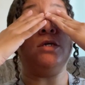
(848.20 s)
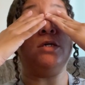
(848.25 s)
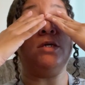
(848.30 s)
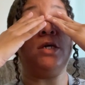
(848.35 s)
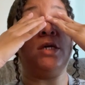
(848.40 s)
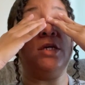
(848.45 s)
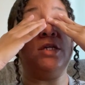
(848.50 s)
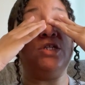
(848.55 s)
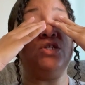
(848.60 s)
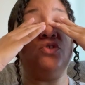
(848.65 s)

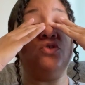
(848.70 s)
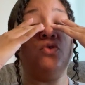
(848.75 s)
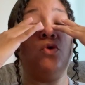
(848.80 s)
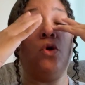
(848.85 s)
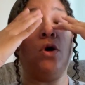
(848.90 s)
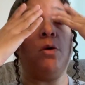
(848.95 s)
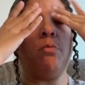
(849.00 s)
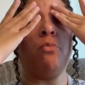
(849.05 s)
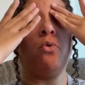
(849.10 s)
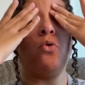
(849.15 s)
getting to
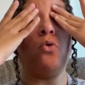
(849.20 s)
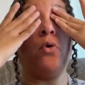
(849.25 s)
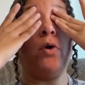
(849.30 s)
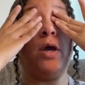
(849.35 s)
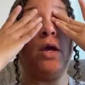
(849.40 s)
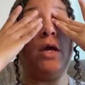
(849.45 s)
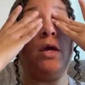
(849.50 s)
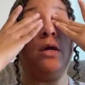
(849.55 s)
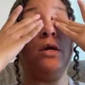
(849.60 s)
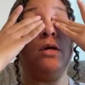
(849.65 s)
a
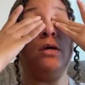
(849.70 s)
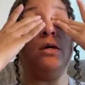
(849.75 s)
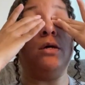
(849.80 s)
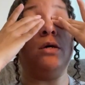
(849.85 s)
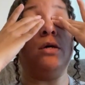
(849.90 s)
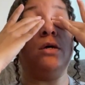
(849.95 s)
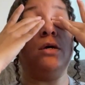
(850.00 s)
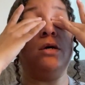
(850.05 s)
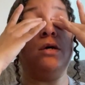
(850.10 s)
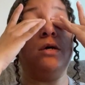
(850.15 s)
point
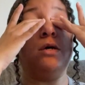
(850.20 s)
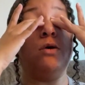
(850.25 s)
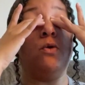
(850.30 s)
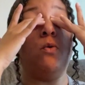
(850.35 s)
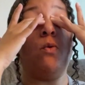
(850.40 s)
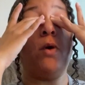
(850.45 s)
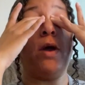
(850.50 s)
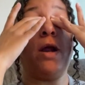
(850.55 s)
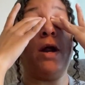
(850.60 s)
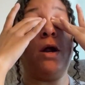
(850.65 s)

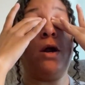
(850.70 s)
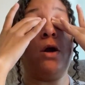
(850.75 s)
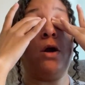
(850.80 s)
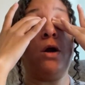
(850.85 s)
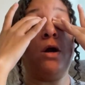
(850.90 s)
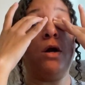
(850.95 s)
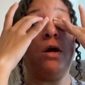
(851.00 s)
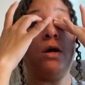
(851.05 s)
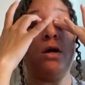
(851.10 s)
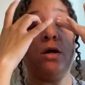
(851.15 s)

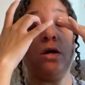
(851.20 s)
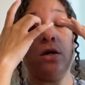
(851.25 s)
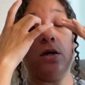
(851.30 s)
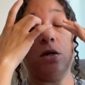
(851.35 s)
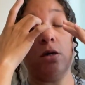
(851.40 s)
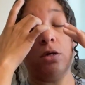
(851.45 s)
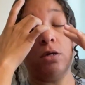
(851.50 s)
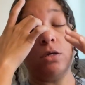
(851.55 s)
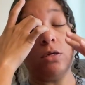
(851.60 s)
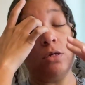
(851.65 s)
where
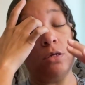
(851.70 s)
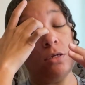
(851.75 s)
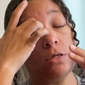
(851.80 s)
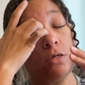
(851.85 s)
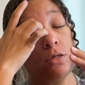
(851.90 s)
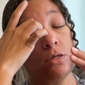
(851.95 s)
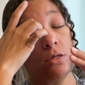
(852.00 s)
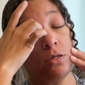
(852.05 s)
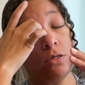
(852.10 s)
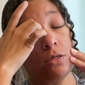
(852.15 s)

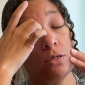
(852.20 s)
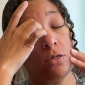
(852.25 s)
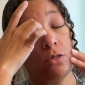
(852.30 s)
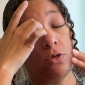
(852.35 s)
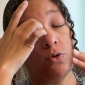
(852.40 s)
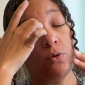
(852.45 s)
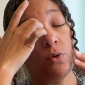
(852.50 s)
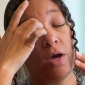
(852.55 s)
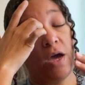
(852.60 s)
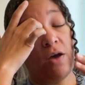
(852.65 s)

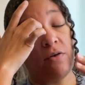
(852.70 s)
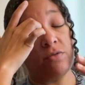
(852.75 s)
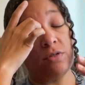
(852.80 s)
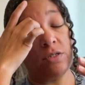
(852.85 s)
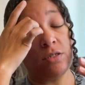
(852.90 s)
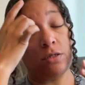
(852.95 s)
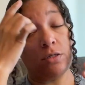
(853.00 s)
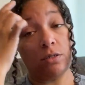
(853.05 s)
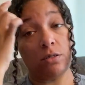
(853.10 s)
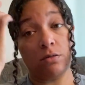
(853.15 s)
you have
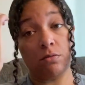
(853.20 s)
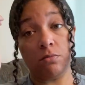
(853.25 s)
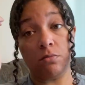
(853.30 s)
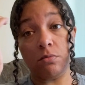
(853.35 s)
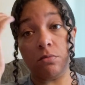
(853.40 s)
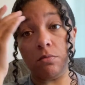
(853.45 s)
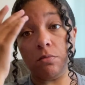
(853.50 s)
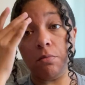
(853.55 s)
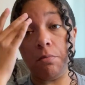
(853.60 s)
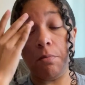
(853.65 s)
to
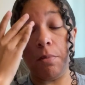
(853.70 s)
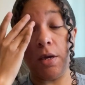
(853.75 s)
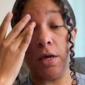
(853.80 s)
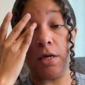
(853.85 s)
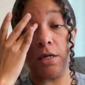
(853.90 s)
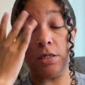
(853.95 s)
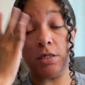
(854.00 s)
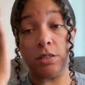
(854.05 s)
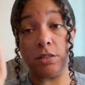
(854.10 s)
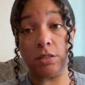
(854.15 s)
make a
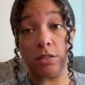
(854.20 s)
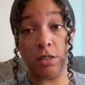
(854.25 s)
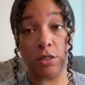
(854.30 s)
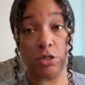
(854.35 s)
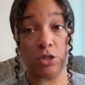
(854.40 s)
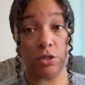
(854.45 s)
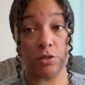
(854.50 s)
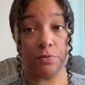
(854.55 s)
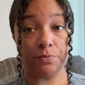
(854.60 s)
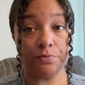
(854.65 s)

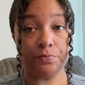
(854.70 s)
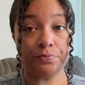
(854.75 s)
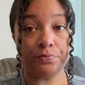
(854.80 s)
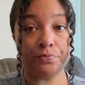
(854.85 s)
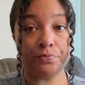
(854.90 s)
decision